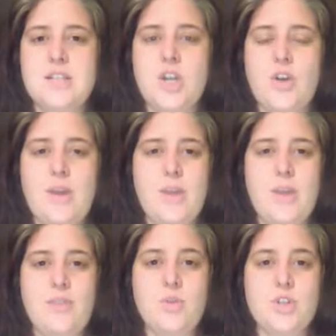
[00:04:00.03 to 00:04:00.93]
great way
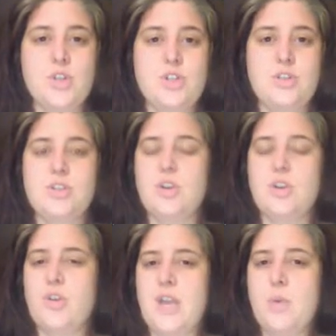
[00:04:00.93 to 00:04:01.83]
for students to
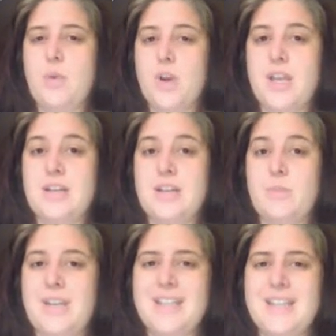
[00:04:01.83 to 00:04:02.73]
create work
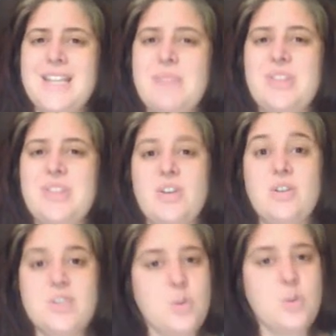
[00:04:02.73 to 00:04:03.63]
independently, but then
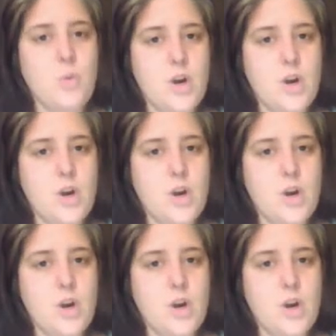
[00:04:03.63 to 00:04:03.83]
also work